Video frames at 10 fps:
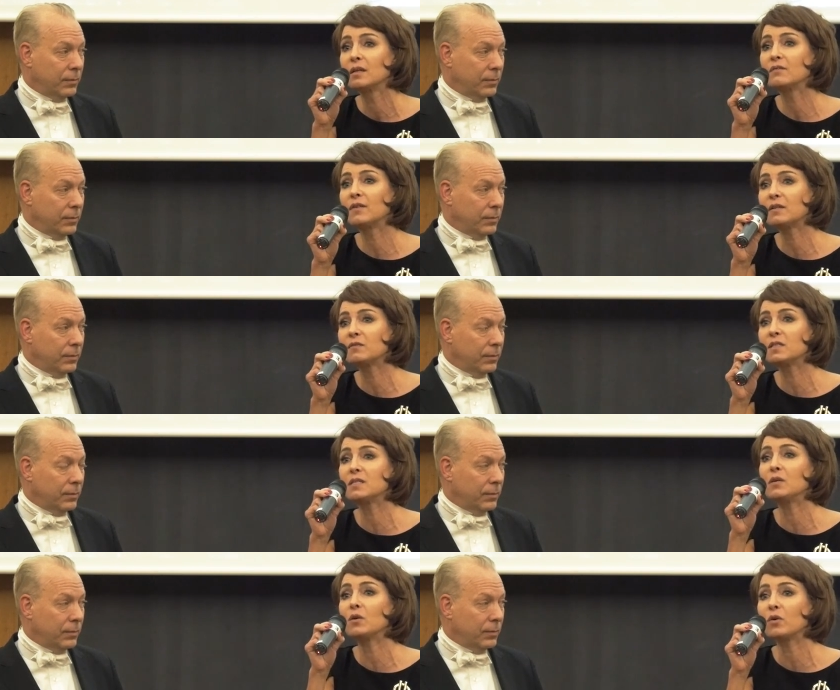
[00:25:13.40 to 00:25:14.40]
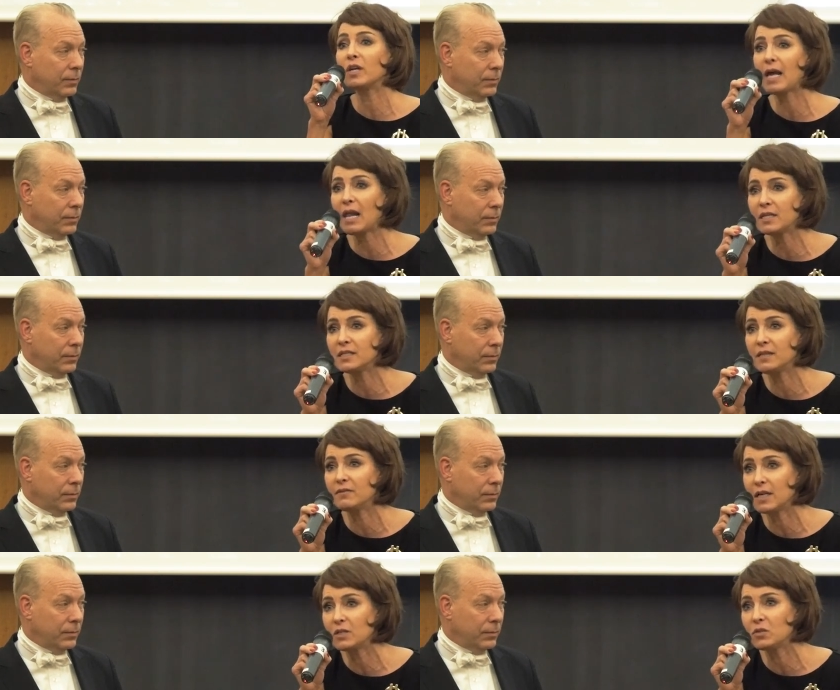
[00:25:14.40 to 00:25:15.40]
Speaker 1: What was the
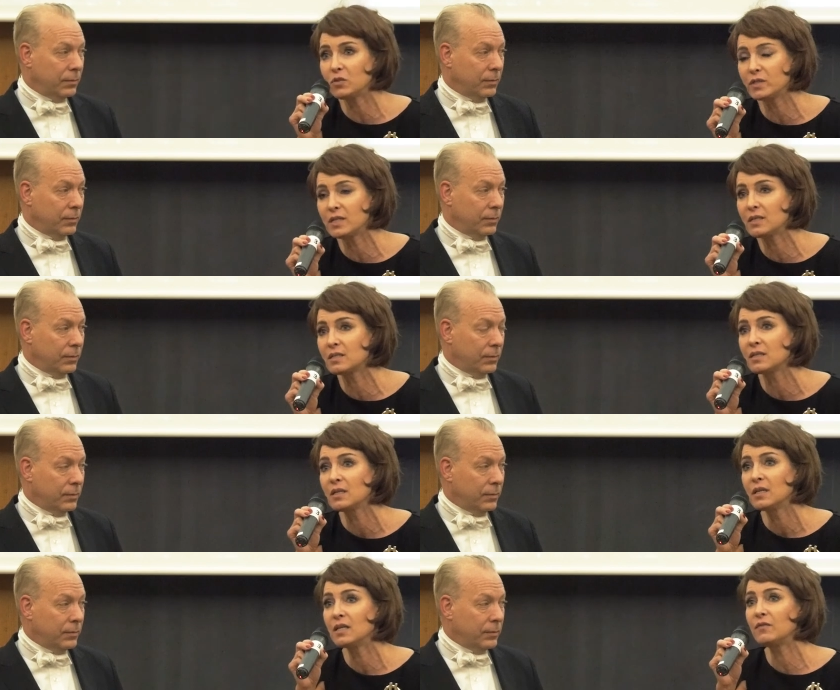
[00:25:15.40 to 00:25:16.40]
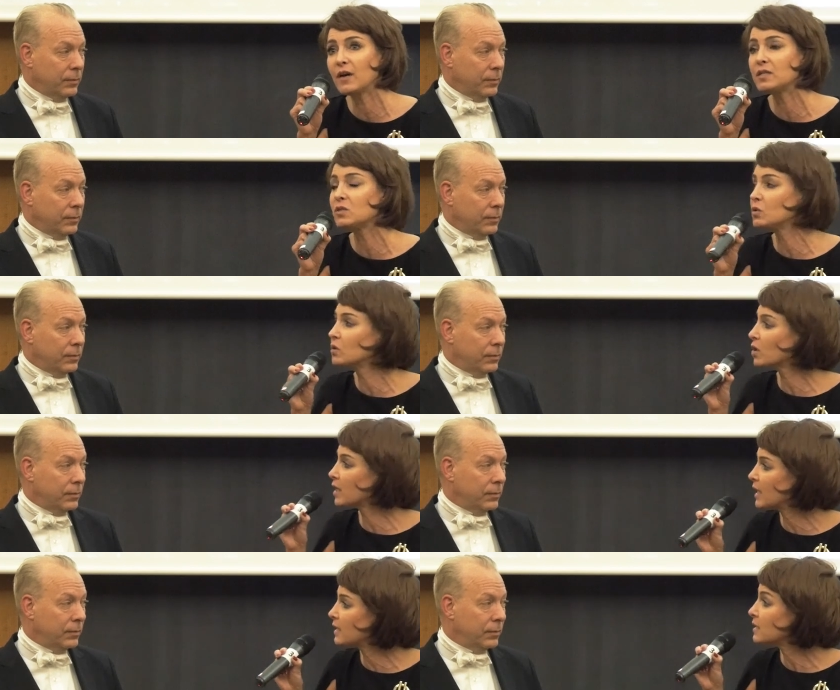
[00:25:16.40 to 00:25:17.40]
reality way to do this? It was to
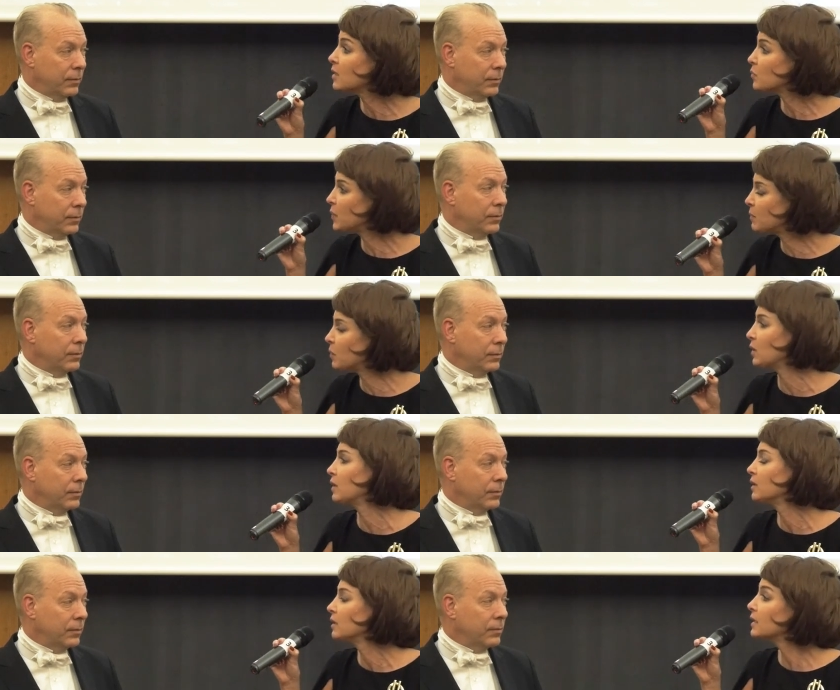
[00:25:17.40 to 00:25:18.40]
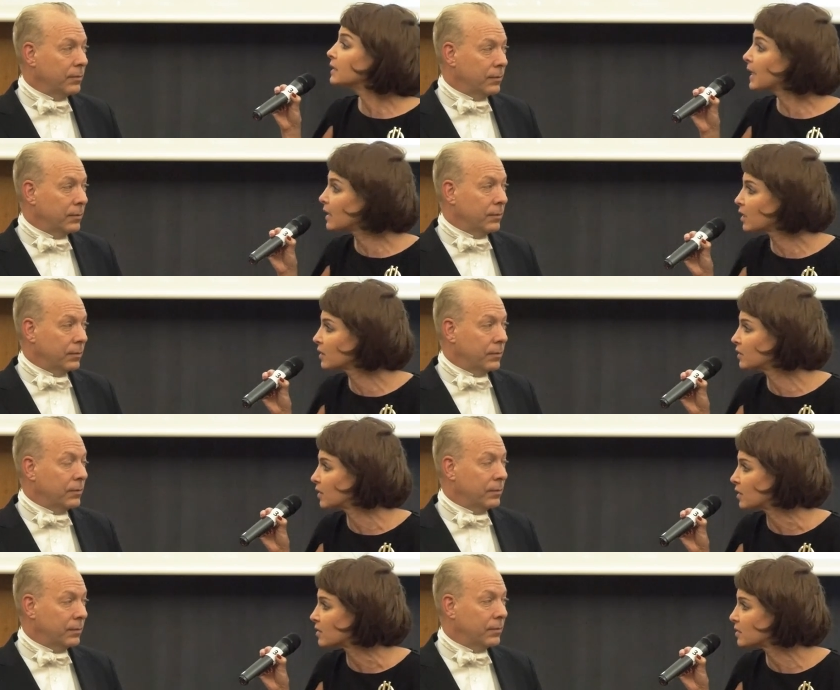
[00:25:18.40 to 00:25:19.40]
create people,
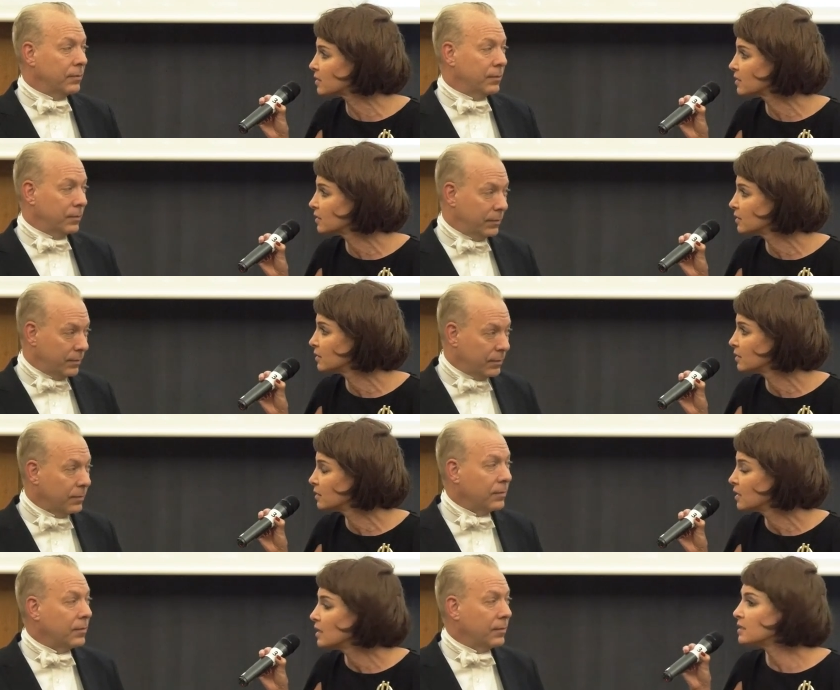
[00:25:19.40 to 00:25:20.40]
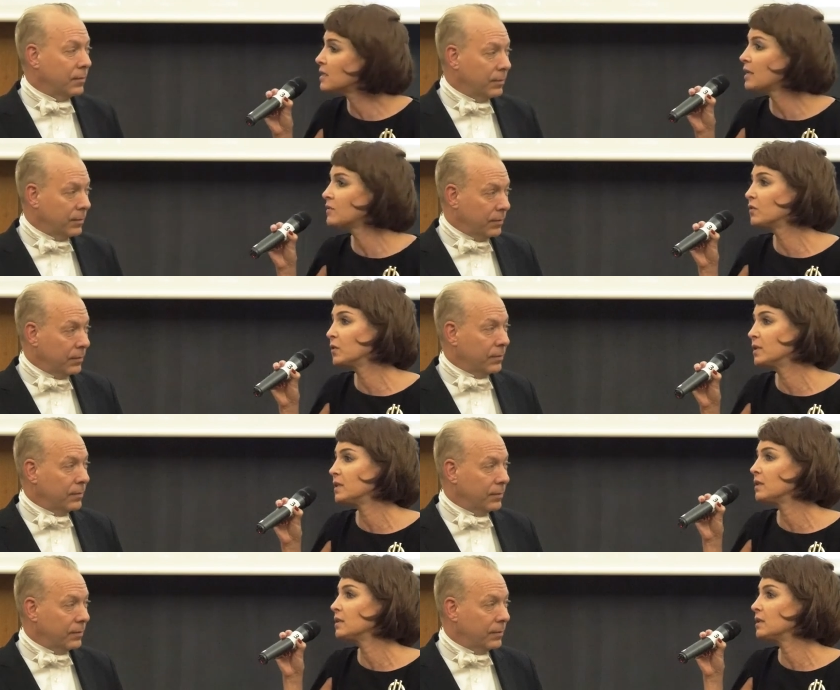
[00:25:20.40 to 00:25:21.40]
characters that
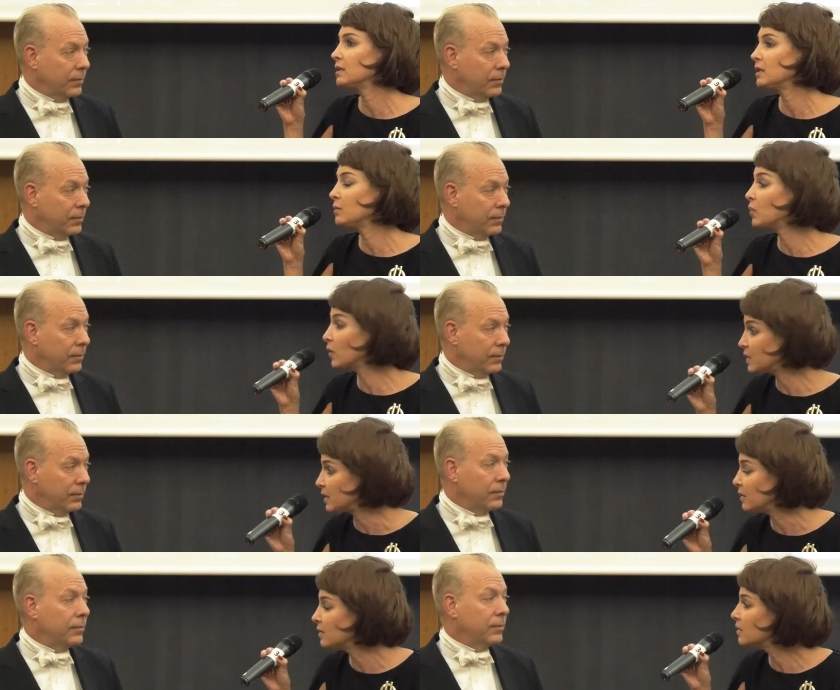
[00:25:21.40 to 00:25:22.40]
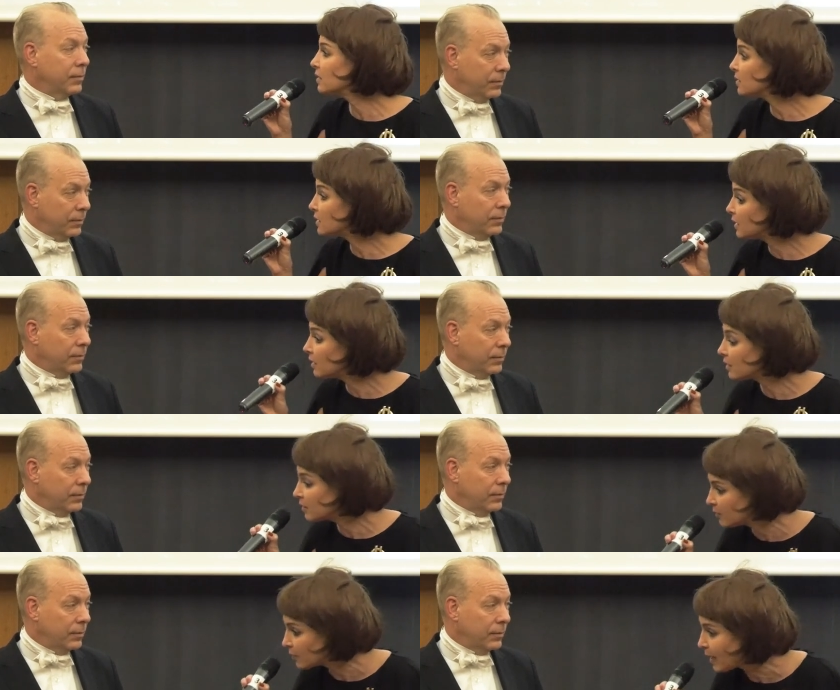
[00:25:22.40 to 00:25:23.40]
would embody the
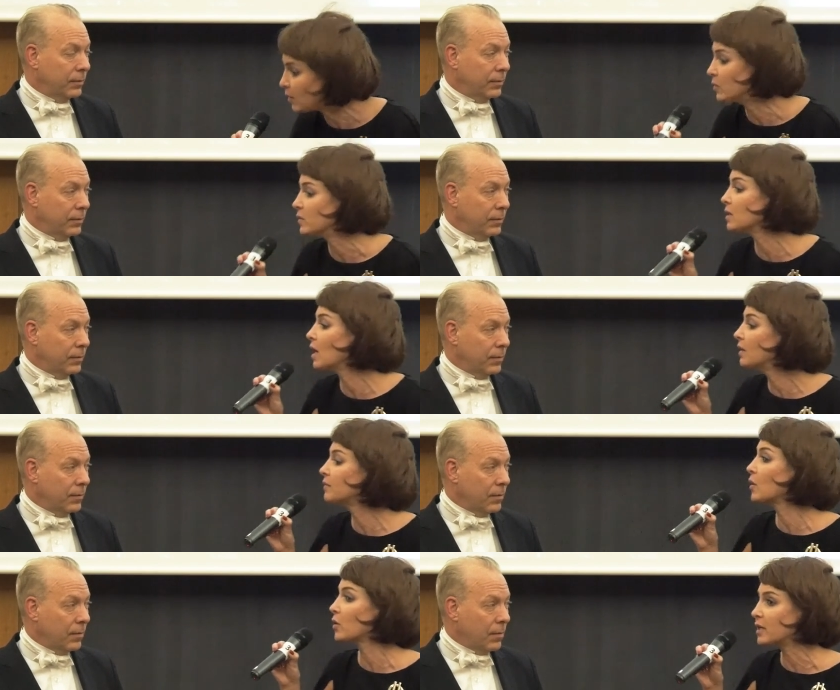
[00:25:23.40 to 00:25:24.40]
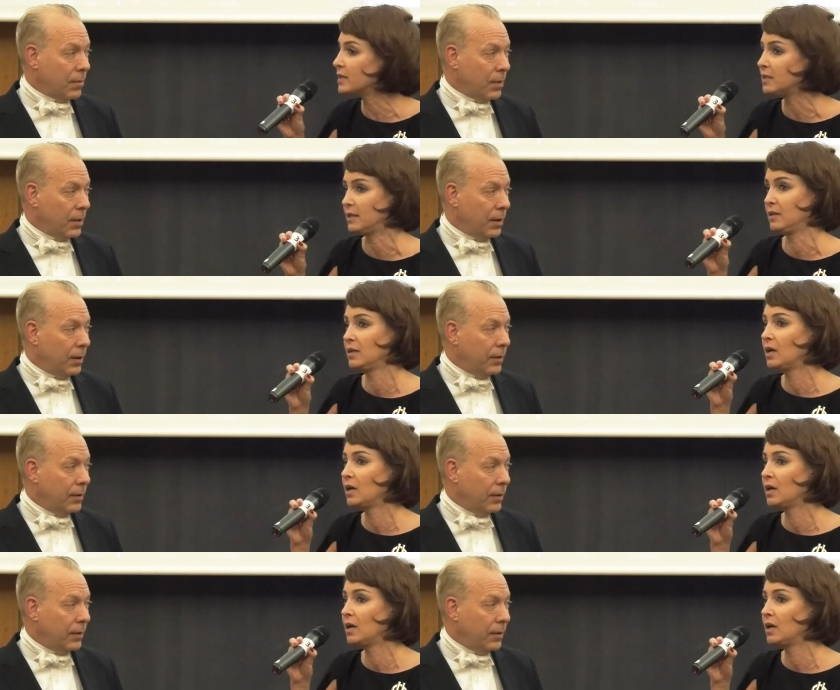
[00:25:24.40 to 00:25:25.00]
values of reason,